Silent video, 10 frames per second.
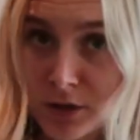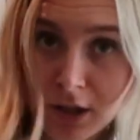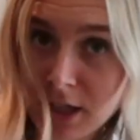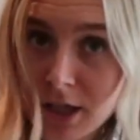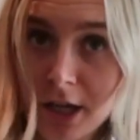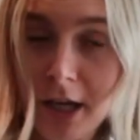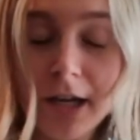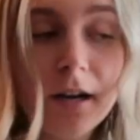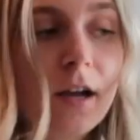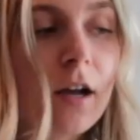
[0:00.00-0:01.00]
really
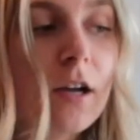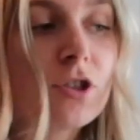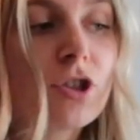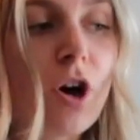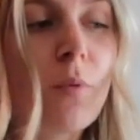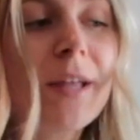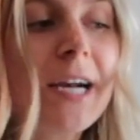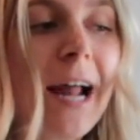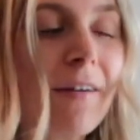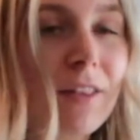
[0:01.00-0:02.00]
good. So we
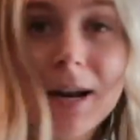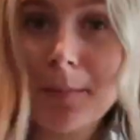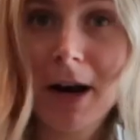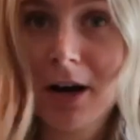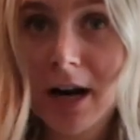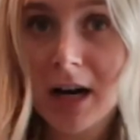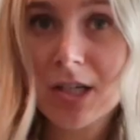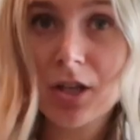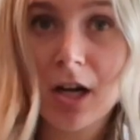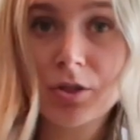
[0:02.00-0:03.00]
didn't have a lot of
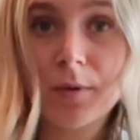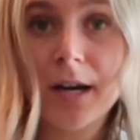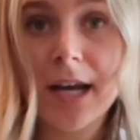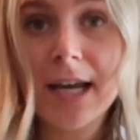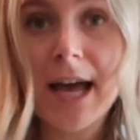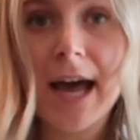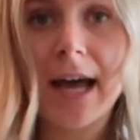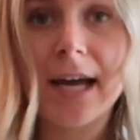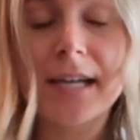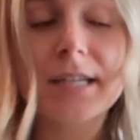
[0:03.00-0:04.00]
marinara sauce one night,
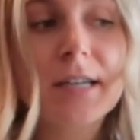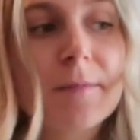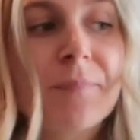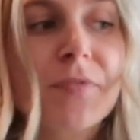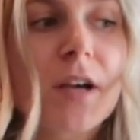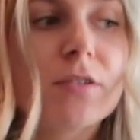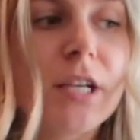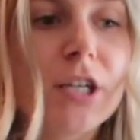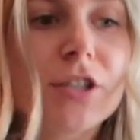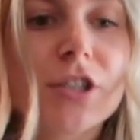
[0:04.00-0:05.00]
and I was
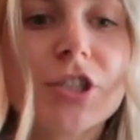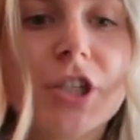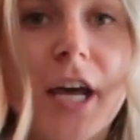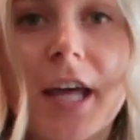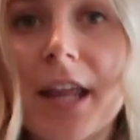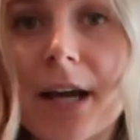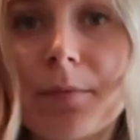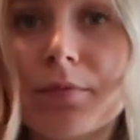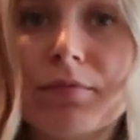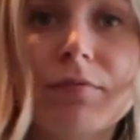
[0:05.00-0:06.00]
like, shit, like,
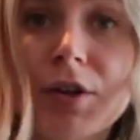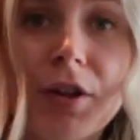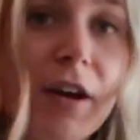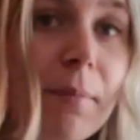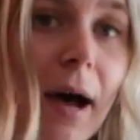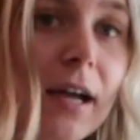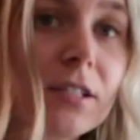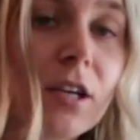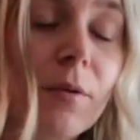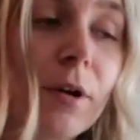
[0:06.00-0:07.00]
we only have
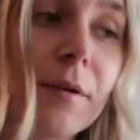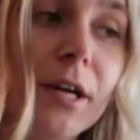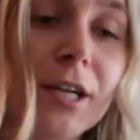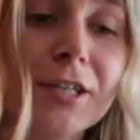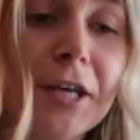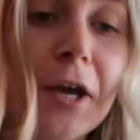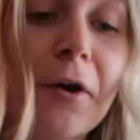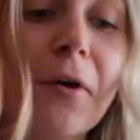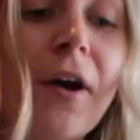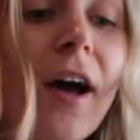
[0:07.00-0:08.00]
pasta, what are we gonna
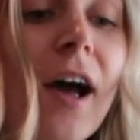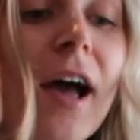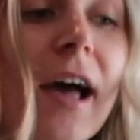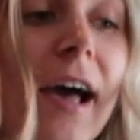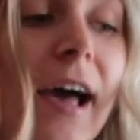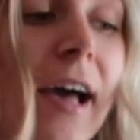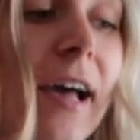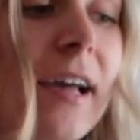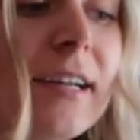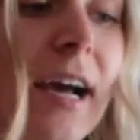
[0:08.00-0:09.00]
do?
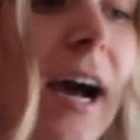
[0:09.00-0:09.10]
And